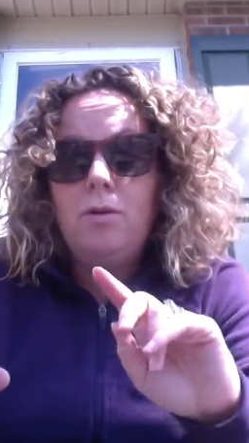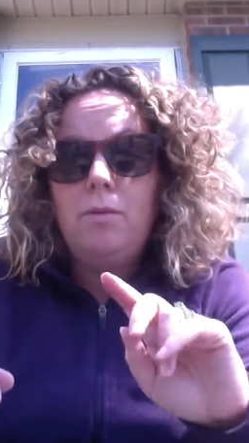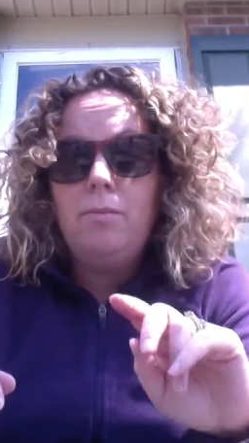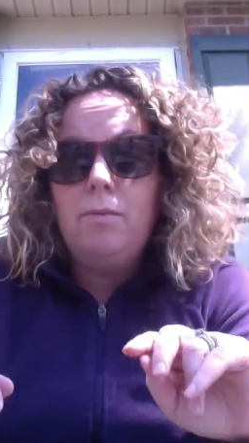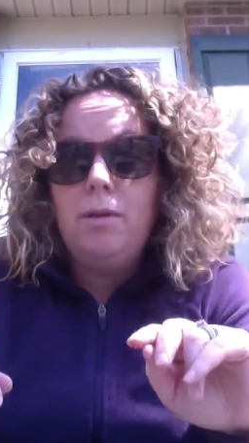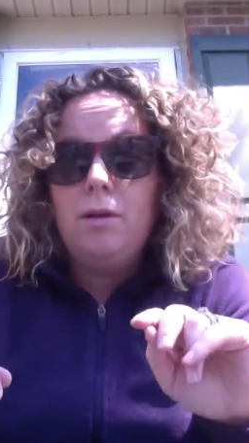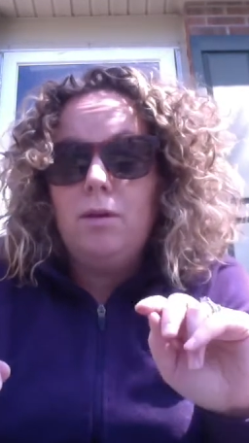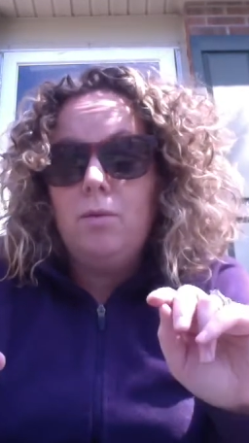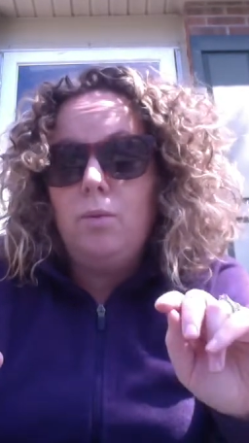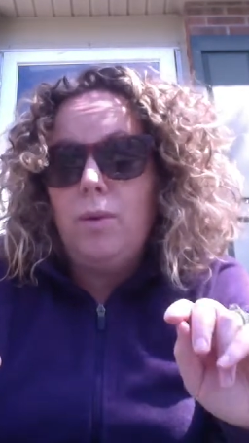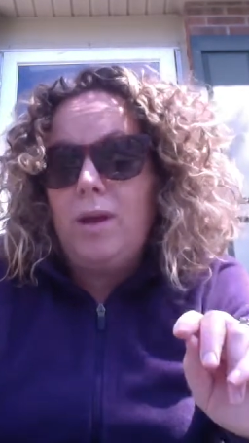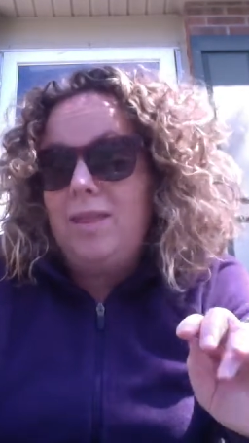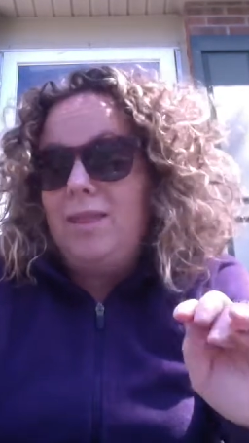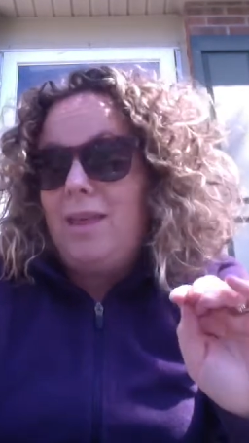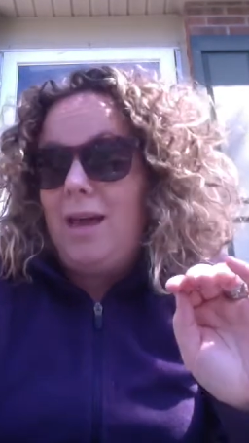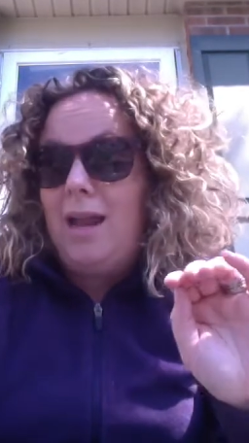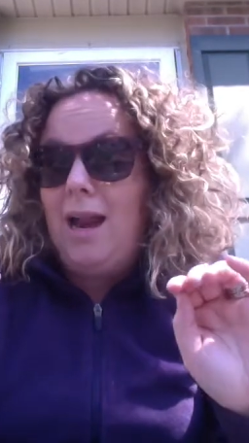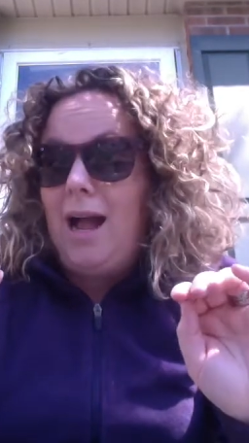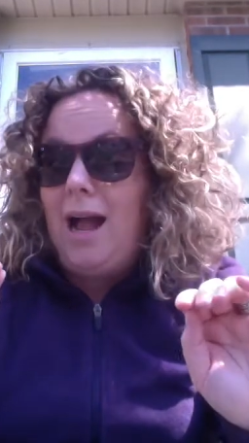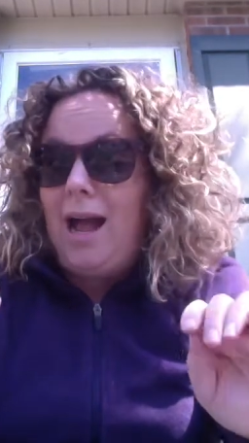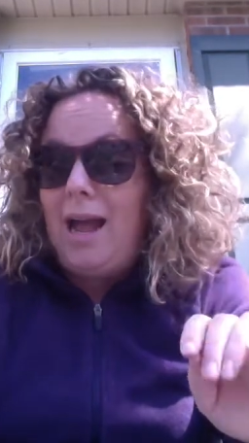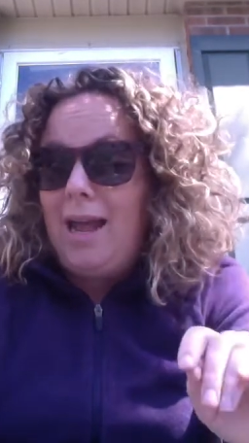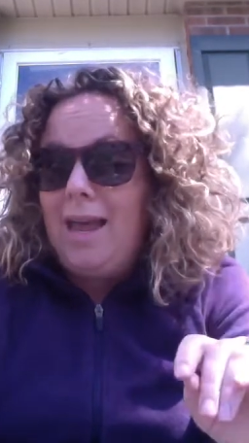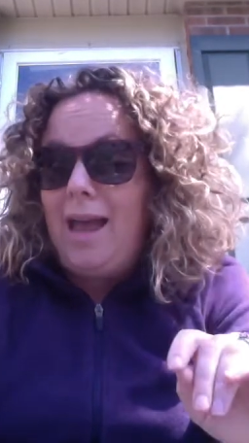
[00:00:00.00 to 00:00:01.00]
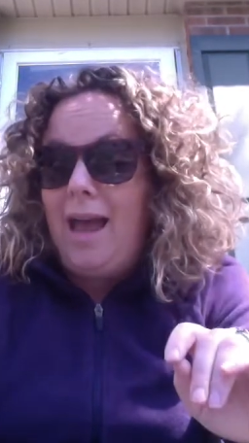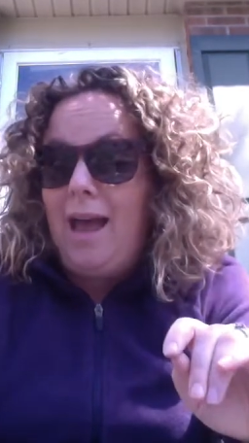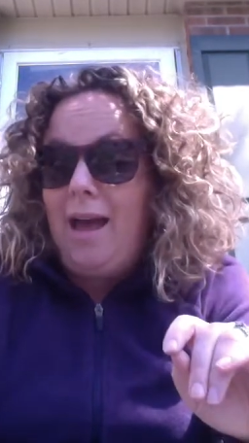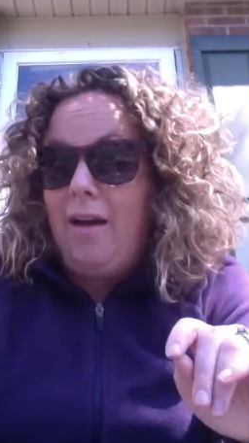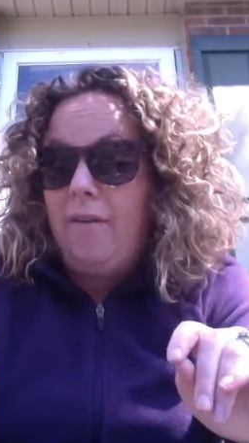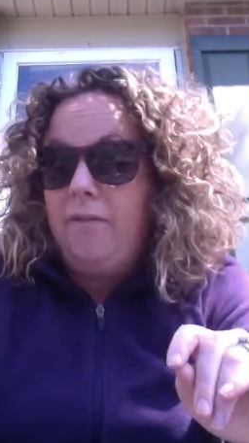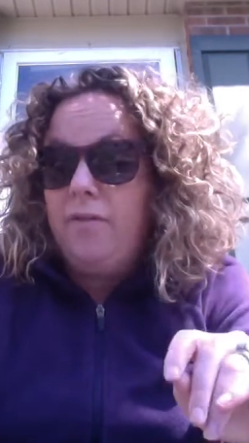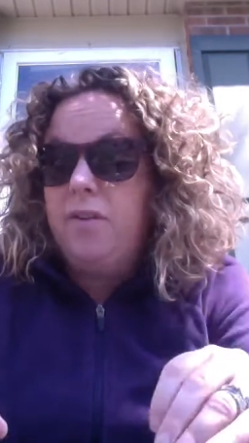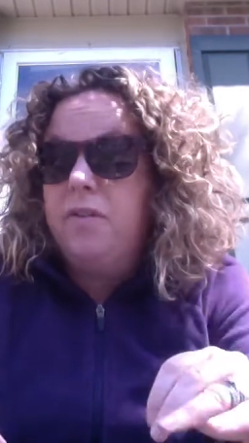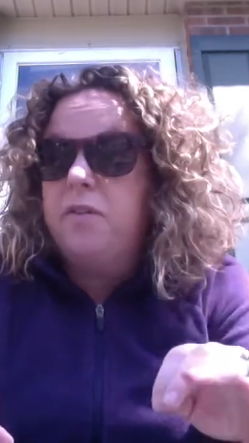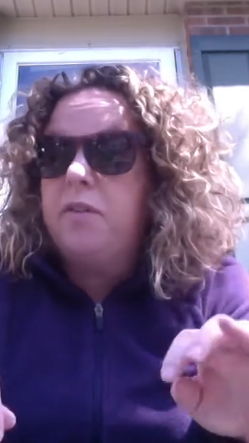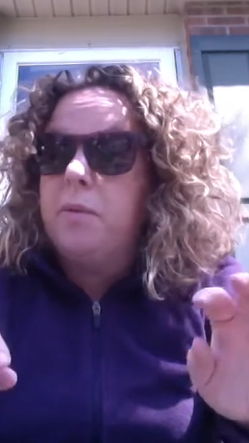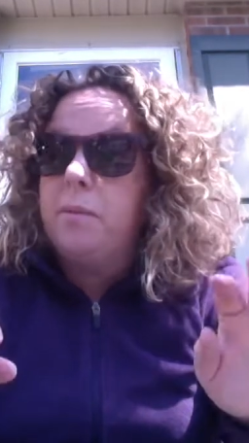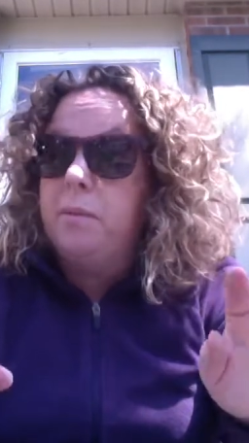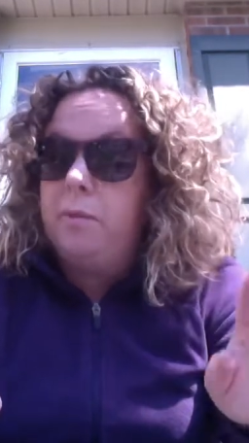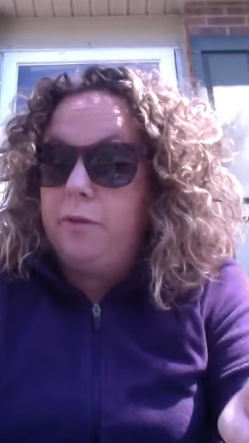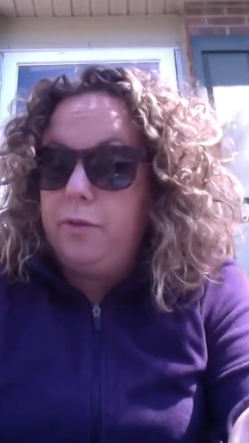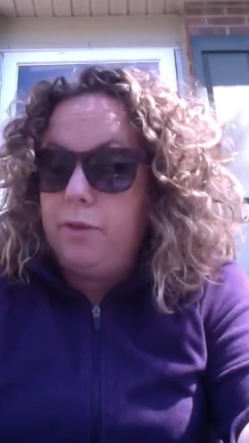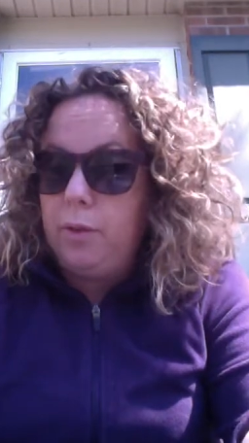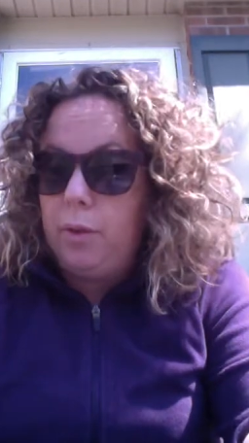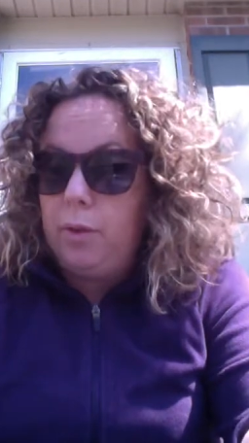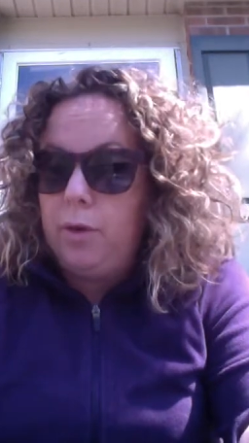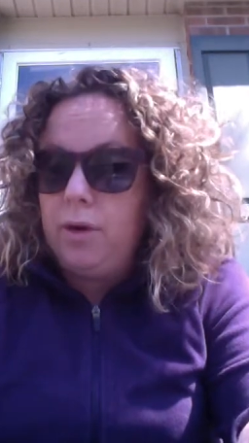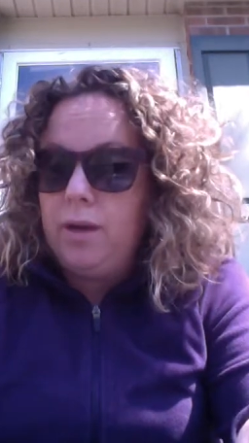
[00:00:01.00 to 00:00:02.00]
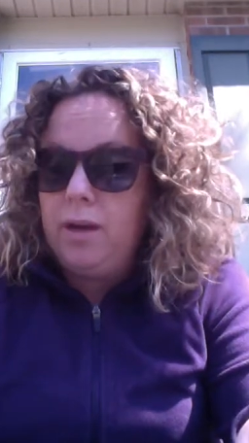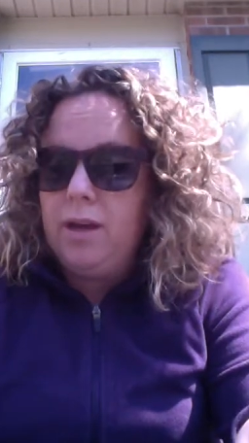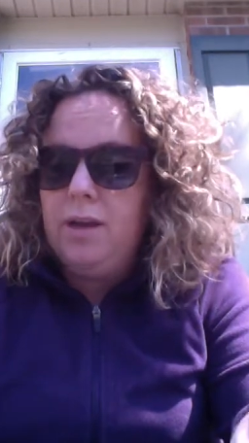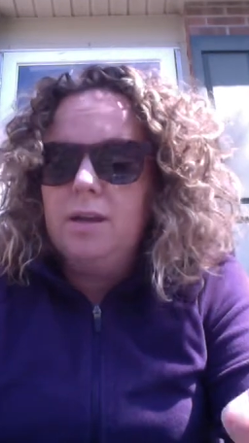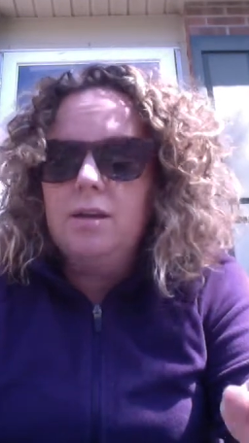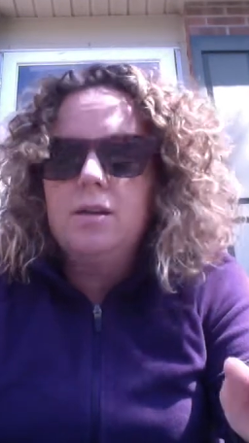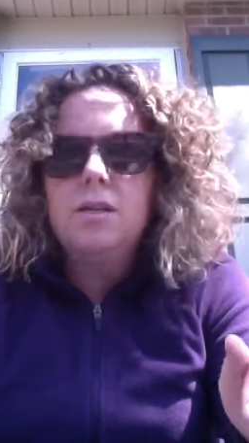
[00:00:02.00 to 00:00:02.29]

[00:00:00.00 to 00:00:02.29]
milkweed that I have from Florida